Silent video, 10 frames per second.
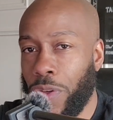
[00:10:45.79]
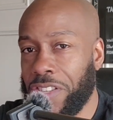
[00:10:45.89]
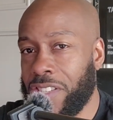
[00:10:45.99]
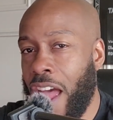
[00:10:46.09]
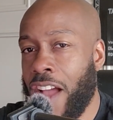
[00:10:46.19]
with
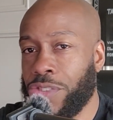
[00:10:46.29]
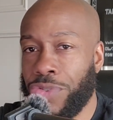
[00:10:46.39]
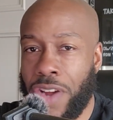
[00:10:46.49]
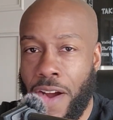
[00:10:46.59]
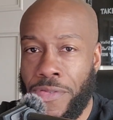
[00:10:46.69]
stocks
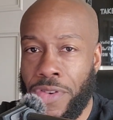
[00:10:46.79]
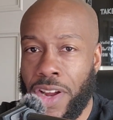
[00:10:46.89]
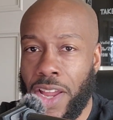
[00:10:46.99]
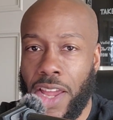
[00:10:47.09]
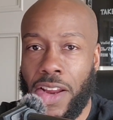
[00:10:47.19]

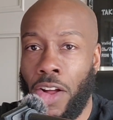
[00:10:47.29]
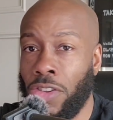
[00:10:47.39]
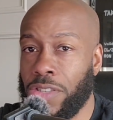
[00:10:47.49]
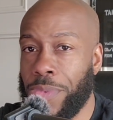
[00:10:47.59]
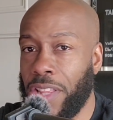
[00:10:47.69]
recovering and
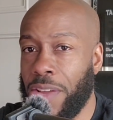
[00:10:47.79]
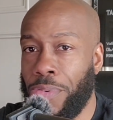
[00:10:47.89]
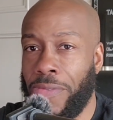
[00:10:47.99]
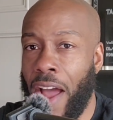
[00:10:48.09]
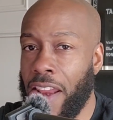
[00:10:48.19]
ultimately
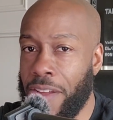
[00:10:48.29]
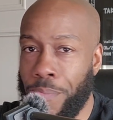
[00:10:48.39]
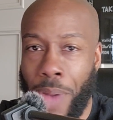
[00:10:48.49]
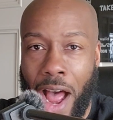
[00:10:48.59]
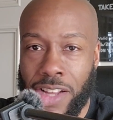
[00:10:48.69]
providing
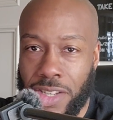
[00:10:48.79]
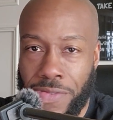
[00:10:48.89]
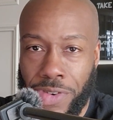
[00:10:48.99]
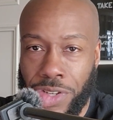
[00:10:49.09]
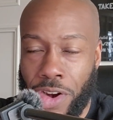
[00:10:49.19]

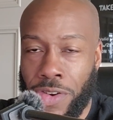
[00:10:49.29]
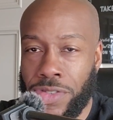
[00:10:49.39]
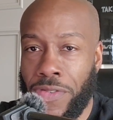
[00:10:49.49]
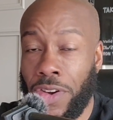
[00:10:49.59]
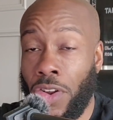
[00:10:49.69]
positive
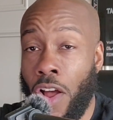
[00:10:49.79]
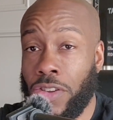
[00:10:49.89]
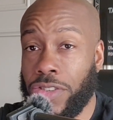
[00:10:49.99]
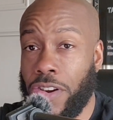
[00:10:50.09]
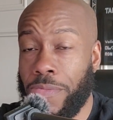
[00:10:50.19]
returns over the
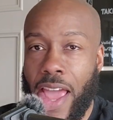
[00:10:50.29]
long term.